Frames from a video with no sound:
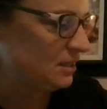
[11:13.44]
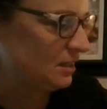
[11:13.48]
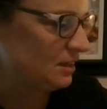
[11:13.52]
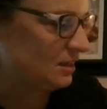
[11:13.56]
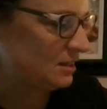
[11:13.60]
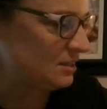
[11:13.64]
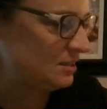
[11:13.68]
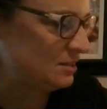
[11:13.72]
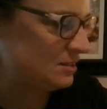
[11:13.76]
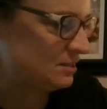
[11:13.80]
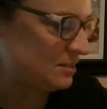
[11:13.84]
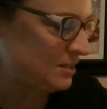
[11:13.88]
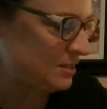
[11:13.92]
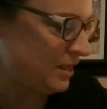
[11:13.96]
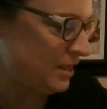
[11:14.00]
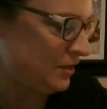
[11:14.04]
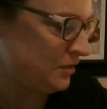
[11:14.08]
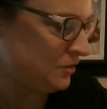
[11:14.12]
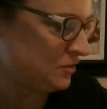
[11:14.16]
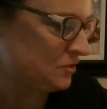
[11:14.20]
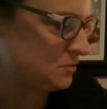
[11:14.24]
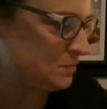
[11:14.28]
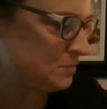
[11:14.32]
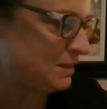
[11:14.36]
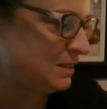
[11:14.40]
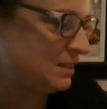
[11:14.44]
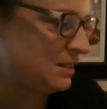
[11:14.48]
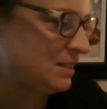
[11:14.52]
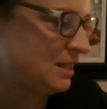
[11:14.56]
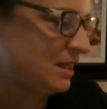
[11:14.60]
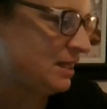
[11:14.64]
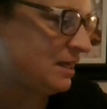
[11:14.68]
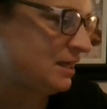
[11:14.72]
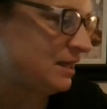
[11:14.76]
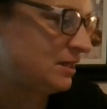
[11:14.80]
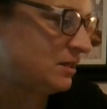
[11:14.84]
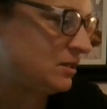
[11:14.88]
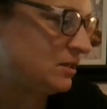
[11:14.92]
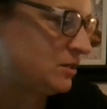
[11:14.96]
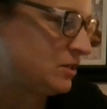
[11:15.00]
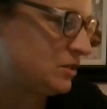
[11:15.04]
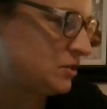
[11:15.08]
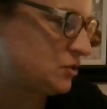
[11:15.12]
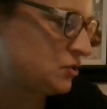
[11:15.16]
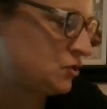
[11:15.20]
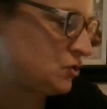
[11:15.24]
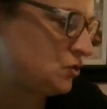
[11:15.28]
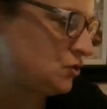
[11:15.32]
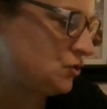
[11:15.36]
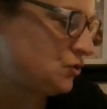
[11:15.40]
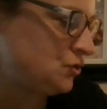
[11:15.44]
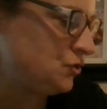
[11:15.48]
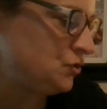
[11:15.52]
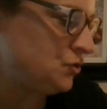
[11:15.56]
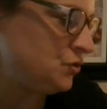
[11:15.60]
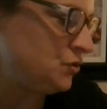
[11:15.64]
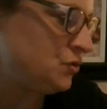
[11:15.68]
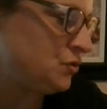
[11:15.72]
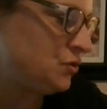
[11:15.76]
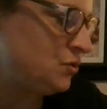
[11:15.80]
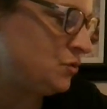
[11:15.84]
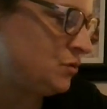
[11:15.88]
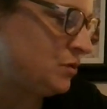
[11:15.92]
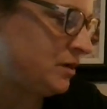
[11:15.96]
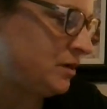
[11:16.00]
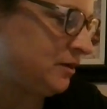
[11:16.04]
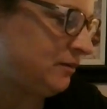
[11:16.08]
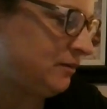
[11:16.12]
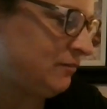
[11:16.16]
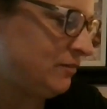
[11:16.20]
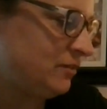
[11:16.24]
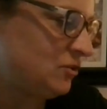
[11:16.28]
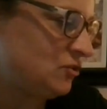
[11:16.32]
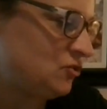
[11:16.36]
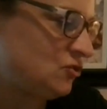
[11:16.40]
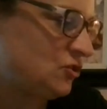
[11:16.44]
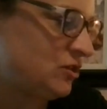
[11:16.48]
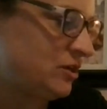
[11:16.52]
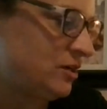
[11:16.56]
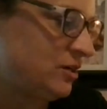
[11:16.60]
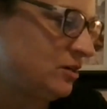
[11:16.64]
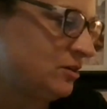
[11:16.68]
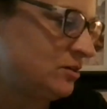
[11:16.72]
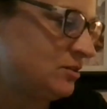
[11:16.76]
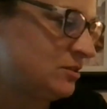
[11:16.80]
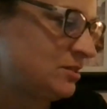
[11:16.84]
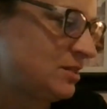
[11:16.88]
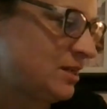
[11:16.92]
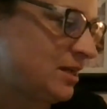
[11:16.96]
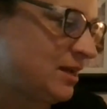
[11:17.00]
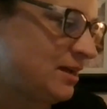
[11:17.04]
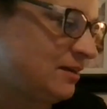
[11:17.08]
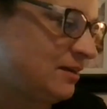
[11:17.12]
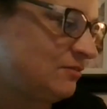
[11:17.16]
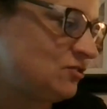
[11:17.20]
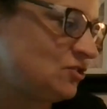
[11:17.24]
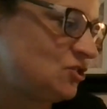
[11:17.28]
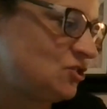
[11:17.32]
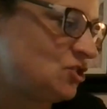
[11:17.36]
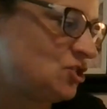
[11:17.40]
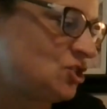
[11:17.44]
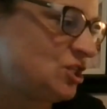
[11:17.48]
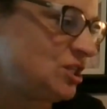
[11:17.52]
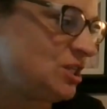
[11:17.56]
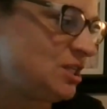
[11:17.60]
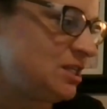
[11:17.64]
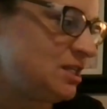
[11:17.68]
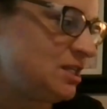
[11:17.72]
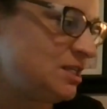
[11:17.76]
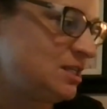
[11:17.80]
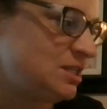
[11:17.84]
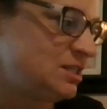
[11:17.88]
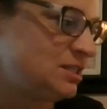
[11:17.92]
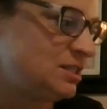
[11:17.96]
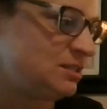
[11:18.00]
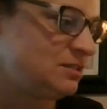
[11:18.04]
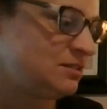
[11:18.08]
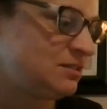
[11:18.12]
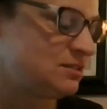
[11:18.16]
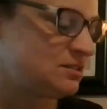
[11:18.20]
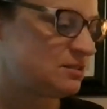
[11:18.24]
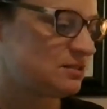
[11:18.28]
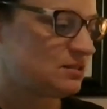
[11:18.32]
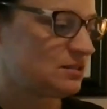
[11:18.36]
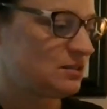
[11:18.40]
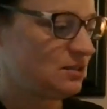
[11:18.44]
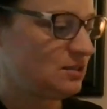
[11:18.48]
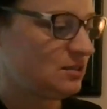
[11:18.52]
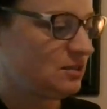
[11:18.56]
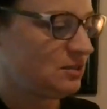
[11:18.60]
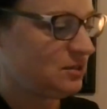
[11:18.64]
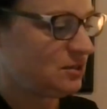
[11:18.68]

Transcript: This tells me that 2 of the shares have cheese.